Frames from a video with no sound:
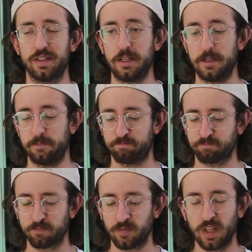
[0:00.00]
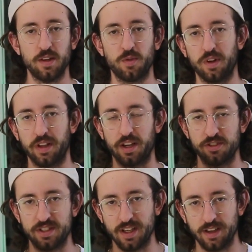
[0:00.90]
Well, I
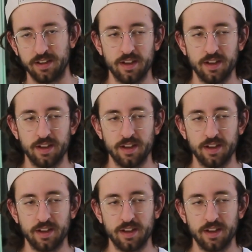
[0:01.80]
should say,